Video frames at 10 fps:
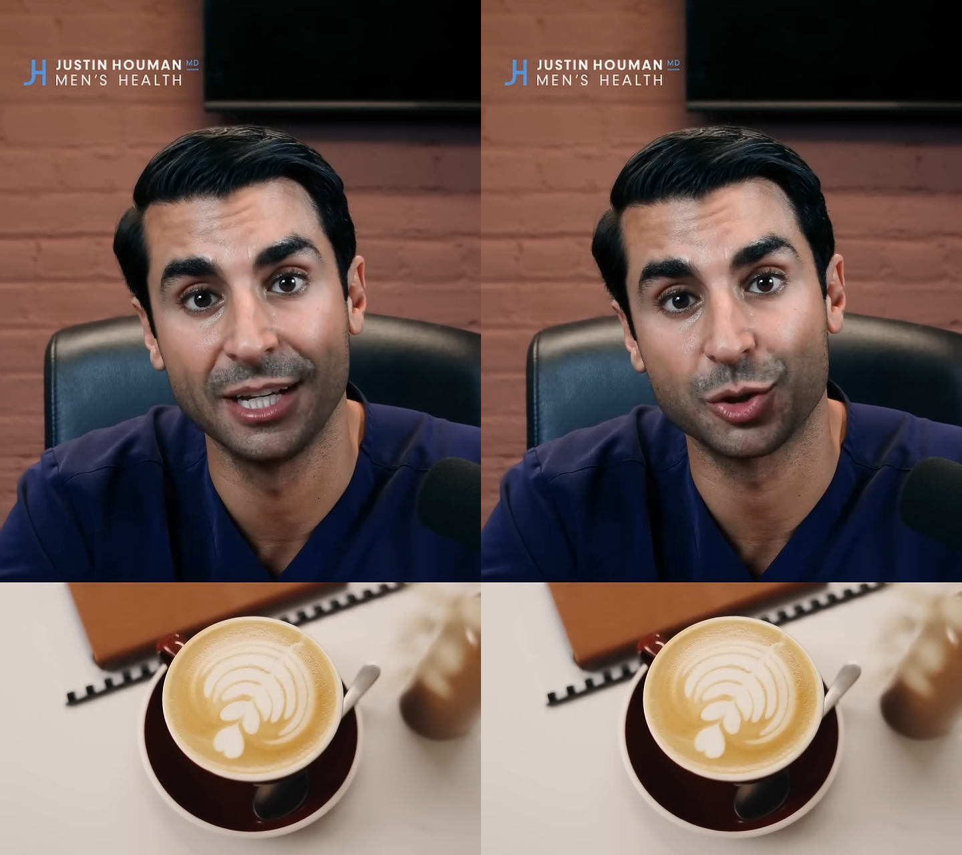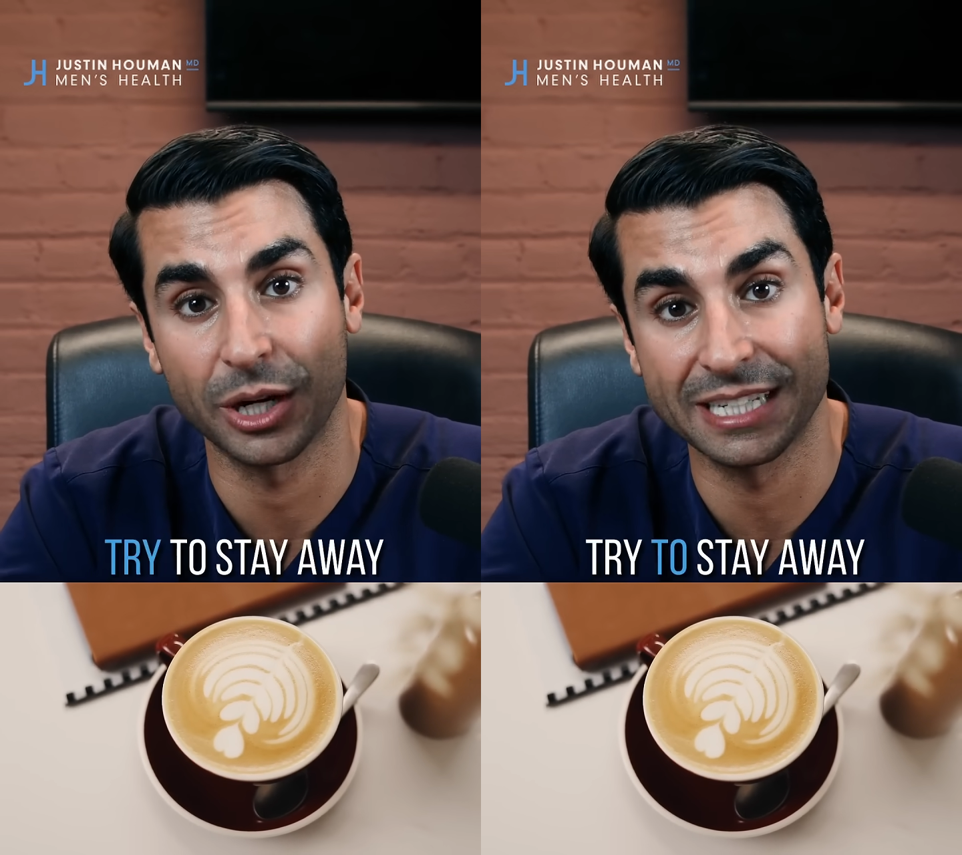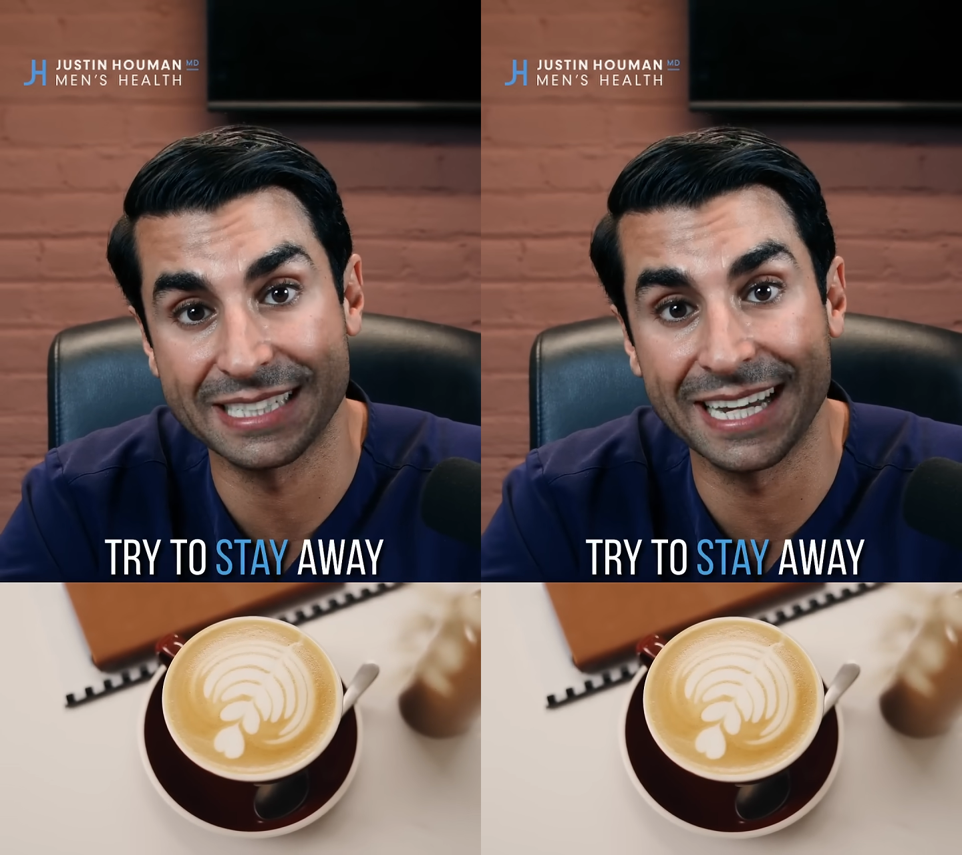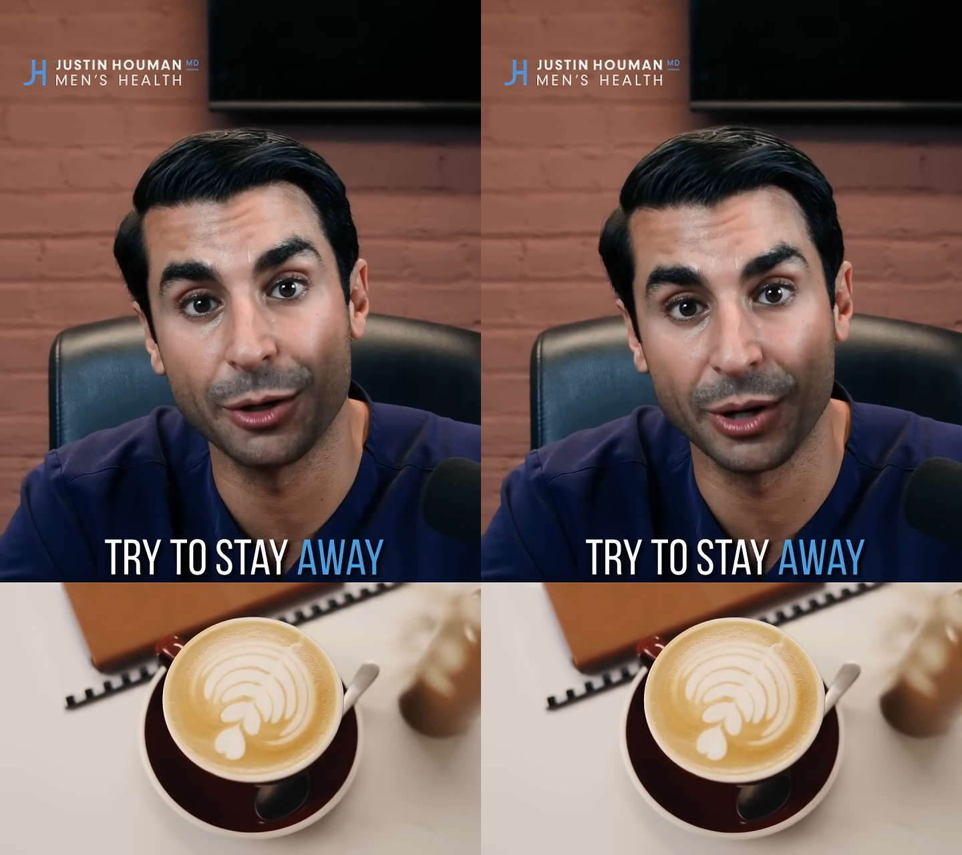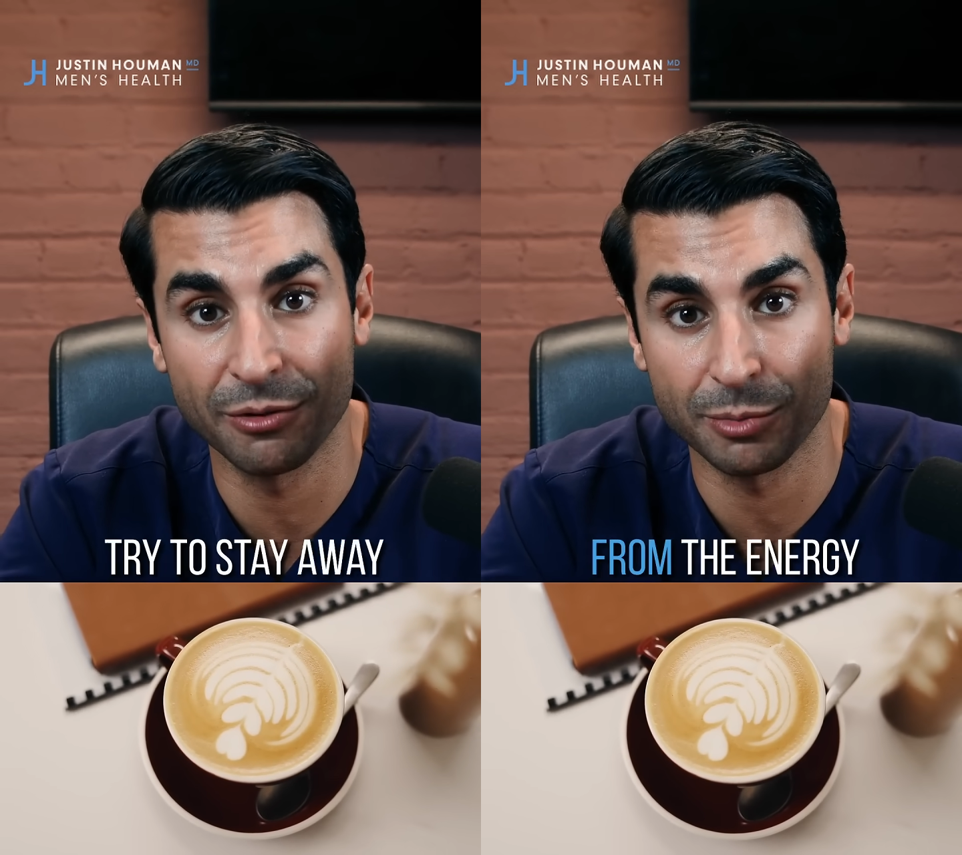try to stay
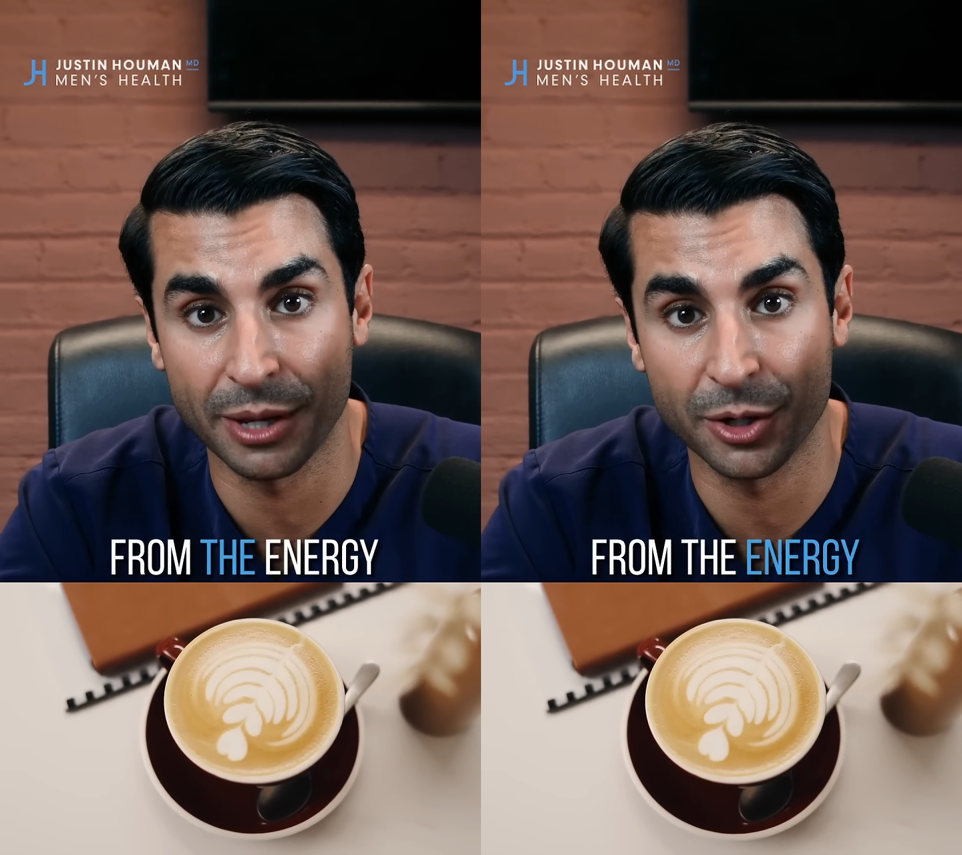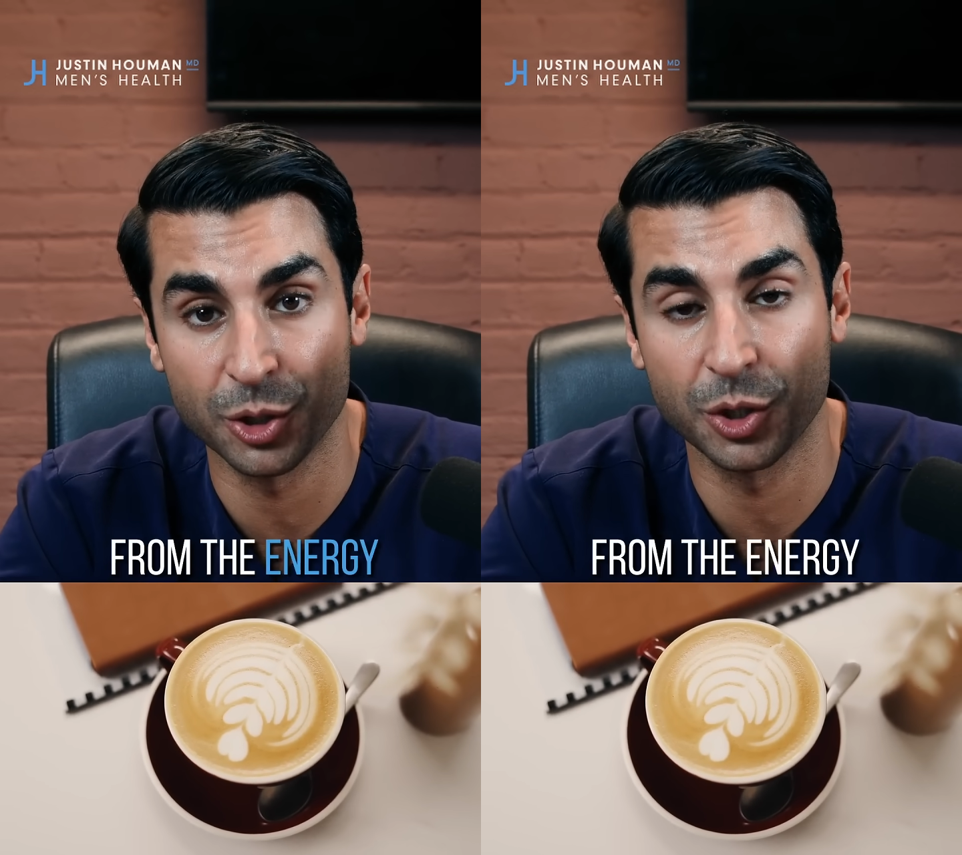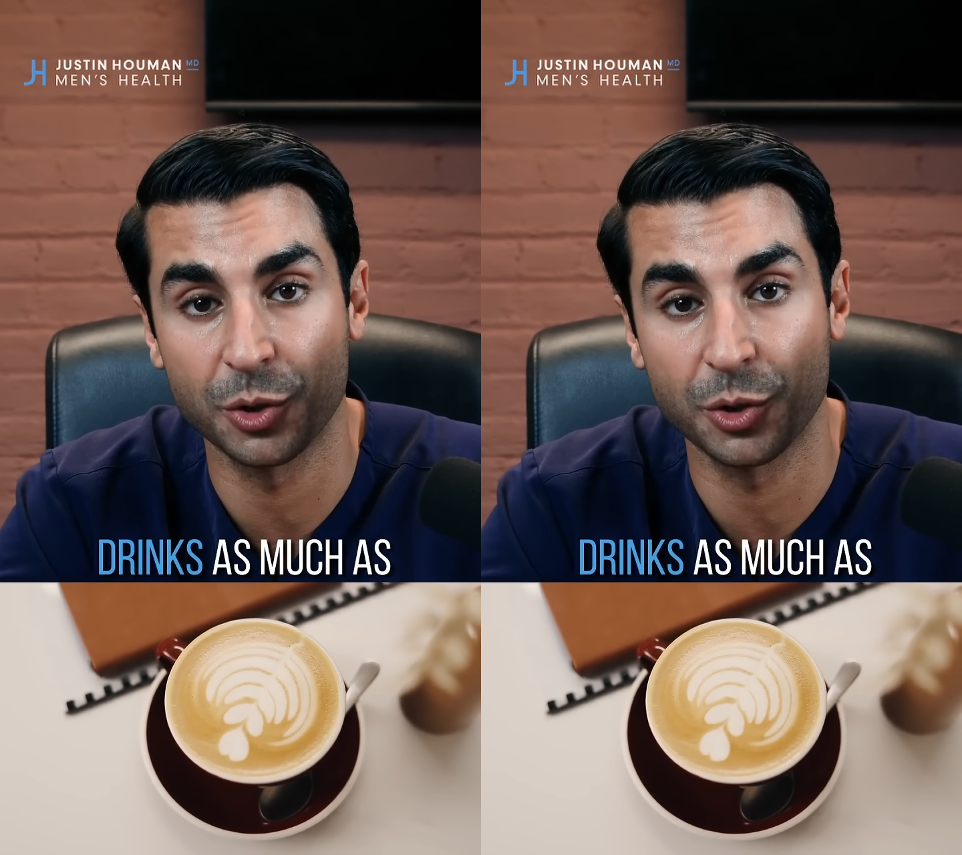away from the energy